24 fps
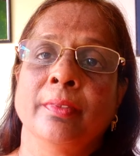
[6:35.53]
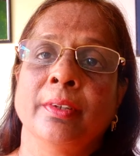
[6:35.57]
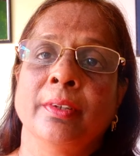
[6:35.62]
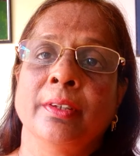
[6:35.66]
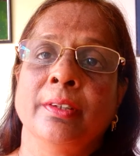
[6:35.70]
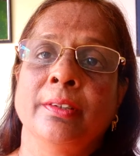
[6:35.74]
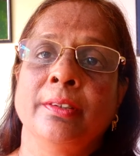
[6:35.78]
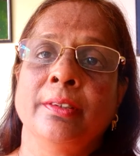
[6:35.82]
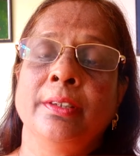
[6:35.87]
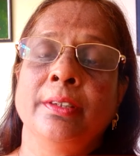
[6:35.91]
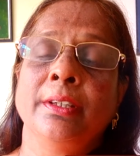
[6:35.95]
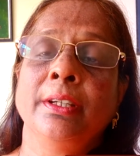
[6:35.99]

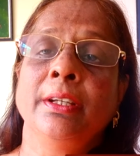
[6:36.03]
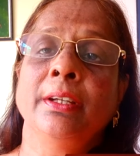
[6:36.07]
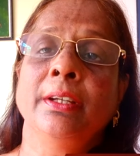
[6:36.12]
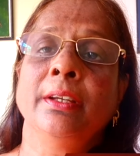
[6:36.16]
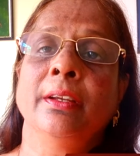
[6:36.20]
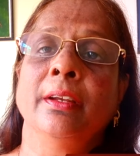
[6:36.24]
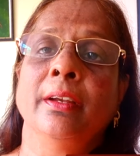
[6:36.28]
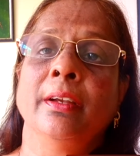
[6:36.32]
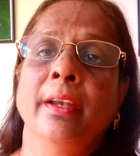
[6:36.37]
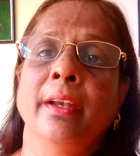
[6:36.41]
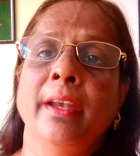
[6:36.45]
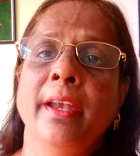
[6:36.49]
She
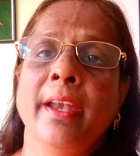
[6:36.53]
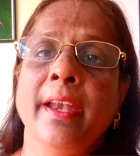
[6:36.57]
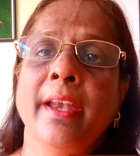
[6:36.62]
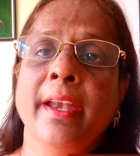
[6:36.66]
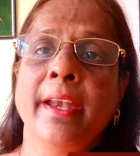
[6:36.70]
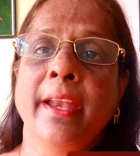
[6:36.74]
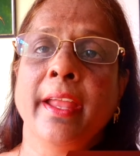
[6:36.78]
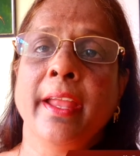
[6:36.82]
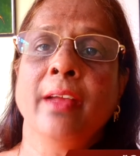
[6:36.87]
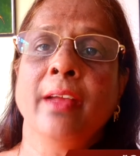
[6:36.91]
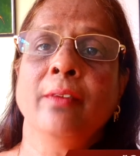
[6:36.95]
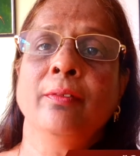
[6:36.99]

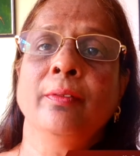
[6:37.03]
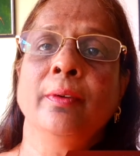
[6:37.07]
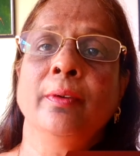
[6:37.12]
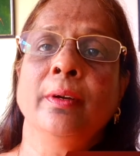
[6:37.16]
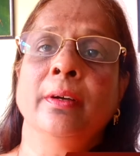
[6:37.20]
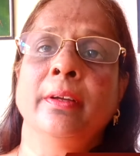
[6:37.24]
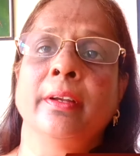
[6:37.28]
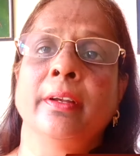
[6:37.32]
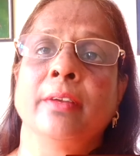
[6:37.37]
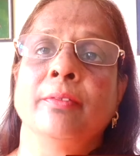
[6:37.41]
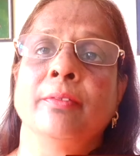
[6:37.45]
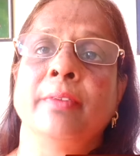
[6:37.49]

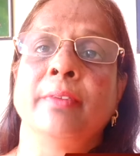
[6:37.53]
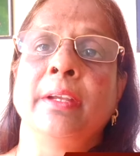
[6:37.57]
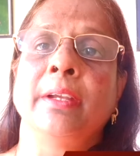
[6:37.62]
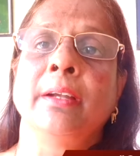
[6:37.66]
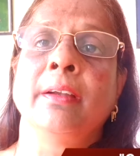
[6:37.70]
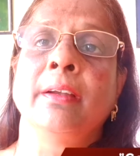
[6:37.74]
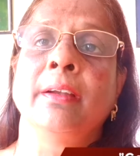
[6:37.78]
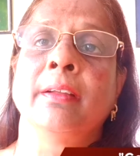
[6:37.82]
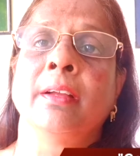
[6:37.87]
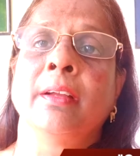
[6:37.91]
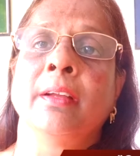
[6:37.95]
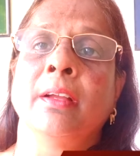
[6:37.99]
never
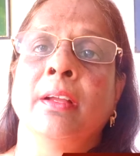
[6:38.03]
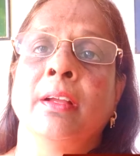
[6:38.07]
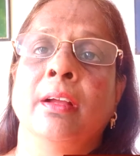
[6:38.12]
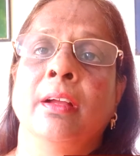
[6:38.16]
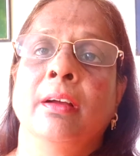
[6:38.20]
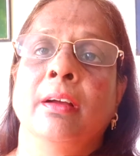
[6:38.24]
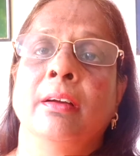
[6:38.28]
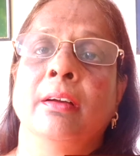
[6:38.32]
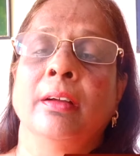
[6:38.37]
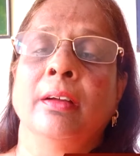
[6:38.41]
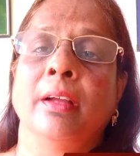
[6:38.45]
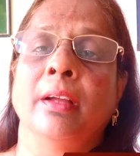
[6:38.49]
revealed
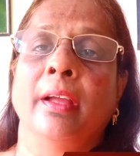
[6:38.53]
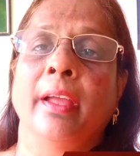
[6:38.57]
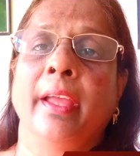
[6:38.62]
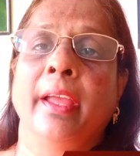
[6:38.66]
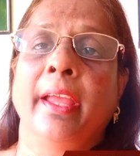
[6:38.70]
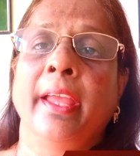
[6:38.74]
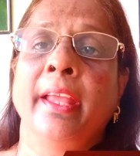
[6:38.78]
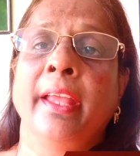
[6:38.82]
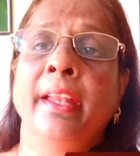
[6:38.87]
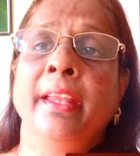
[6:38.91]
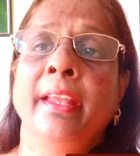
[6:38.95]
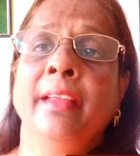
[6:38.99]

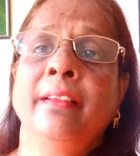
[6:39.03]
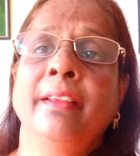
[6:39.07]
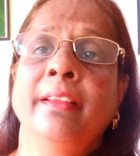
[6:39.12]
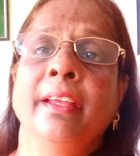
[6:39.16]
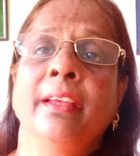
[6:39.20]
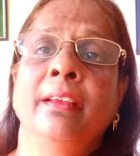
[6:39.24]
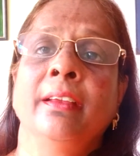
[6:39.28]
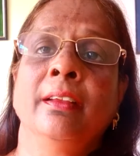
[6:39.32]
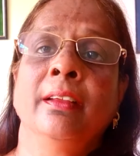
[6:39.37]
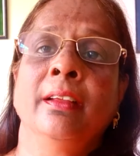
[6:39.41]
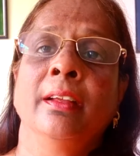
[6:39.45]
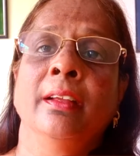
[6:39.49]

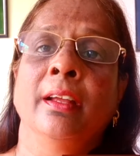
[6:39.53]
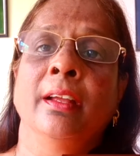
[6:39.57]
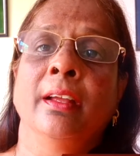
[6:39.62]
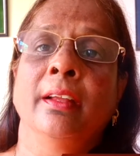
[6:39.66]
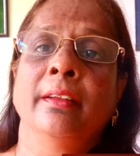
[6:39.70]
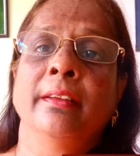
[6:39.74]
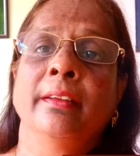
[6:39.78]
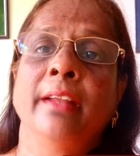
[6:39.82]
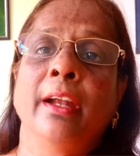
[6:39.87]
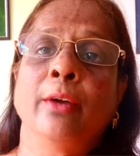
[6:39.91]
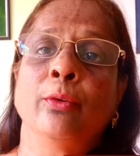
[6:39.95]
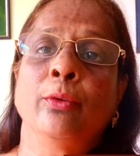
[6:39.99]
anything
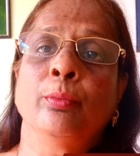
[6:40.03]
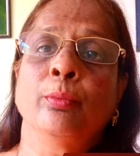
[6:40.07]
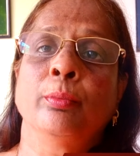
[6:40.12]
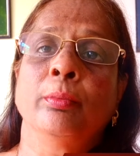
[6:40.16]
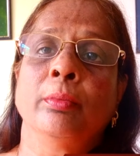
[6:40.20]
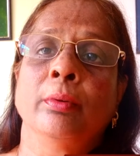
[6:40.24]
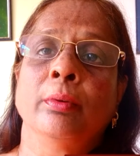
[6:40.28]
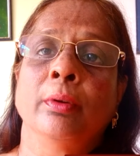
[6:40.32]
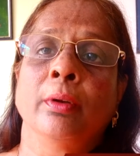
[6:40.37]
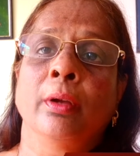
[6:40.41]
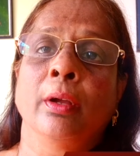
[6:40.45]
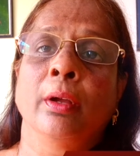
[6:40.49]
that
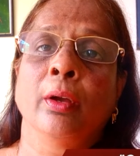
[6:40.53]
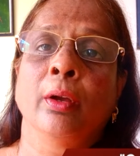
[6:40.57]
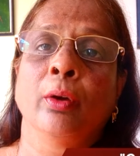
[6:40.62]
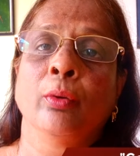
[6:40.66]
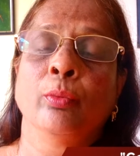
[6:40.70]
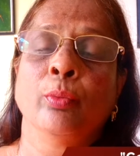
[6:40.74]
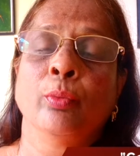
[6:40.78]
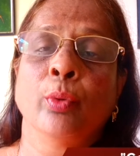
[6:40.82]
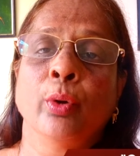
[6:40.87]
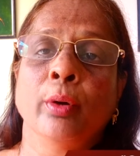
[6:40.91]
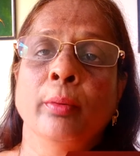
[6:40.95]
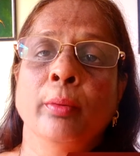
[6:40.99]

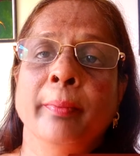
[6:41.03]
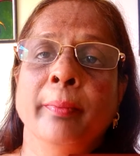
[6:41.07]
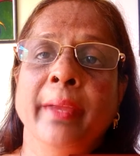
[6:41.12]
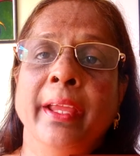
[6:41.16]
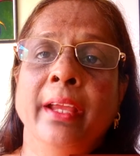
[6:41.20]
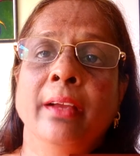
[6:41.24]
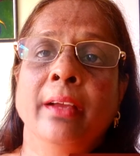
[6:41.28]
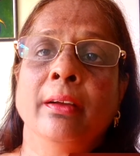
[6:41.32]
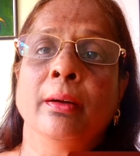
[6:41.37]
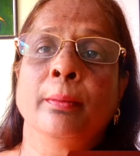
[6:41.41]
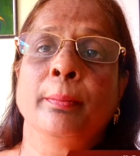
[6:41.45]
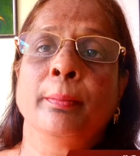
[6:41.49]
would
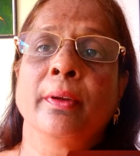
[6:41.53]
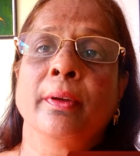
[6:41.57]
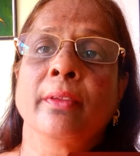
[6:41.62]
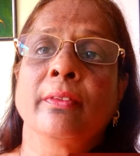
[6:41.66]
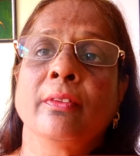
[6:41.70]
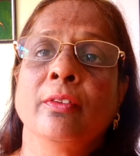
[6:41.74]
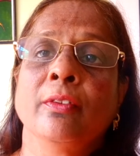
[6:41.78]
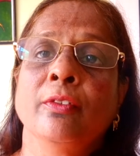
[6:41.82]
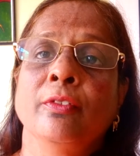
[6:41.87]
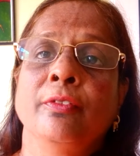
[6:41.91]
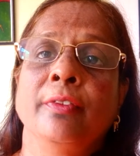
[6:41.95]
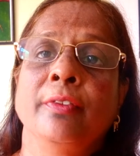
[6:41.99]
make a
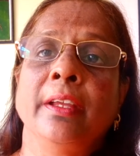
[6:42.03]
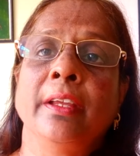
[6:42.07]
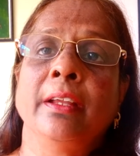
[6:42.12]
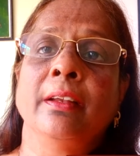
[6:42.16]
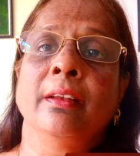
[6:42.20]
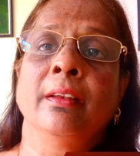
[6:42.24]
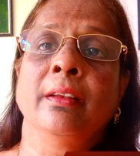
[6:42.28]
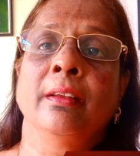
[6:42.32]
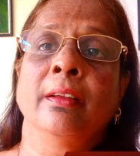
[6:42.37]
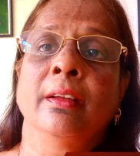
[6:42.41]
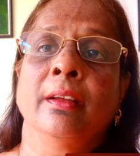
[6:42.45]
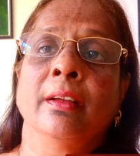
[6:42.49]
person
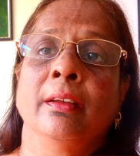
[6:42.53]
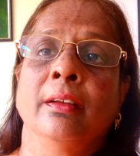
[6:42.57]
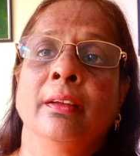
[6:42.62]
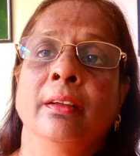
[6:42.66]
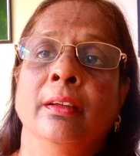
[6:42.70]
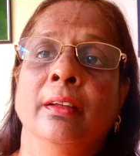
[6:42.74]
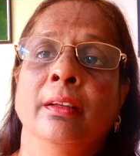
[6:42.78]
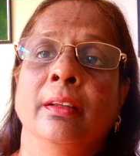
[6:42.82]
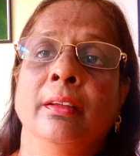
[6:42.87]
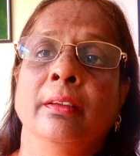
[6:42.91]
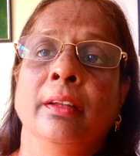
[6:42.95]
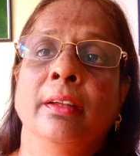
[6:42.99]
feel
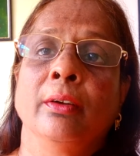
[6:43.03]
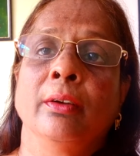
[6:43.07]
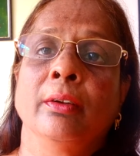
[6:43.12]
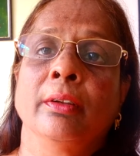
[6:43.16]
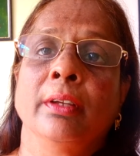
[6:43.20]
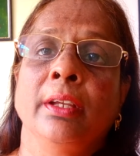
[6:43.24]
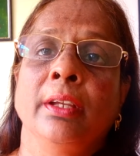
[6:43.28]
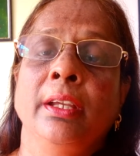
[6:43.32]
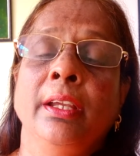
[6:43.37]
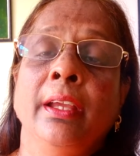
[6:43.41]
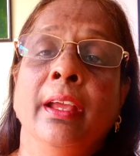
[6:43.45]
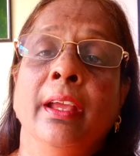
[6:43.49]
that
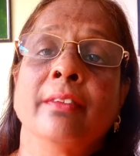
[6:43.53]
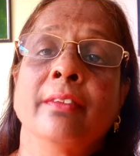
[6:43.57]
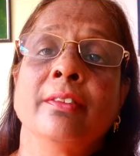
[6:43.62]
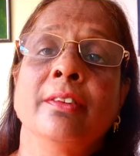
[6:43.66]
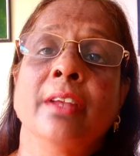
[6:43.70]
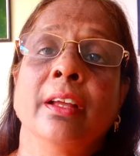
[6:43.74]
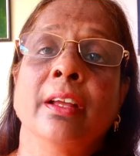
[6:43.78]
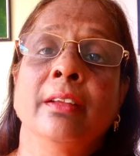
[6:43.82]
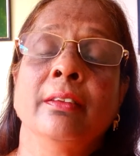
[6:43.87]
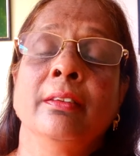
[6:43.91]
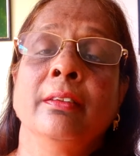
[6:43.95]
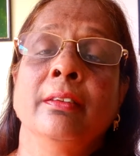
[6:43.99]
he has
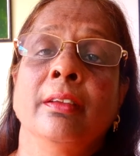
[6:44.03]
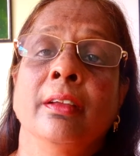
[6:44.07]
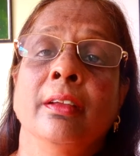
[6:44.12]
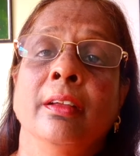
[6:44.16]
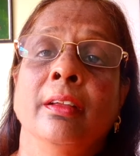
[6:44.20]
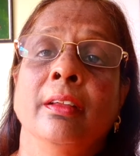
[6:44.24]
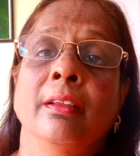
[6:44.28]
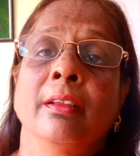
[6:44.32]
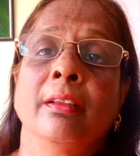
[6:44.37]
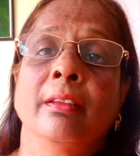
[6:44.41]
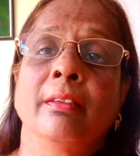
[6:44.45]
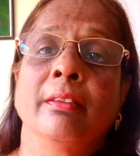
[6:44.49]
done
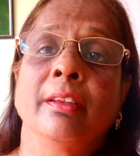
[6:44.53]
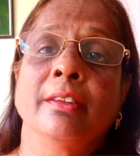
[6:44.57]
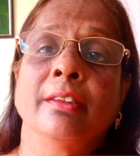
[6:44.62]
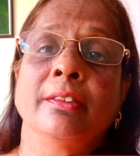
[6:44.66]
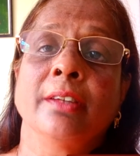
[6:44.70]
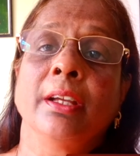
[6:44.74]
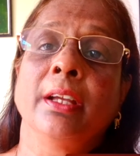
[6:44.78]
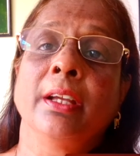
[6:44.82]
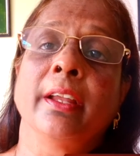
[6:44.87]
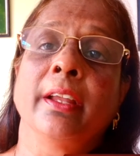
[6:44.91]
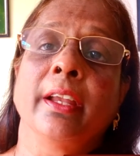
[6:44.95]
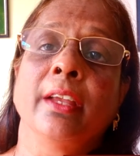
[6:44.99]
such
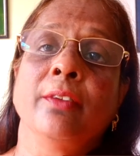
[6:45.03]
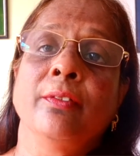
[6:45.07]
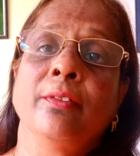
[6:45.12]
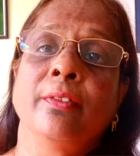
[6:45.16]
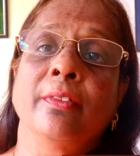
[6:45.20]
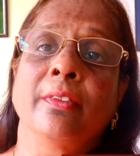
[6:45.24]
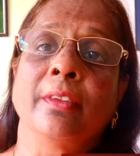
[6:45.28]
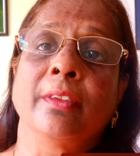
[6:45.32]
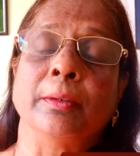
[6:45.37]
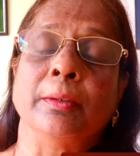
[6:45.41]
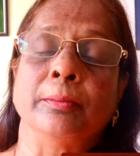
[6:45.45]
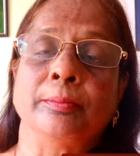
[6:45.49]
a grave
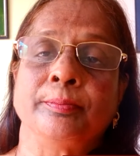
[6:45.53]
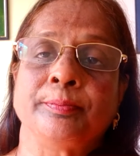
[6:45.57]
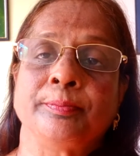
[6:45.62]
sin.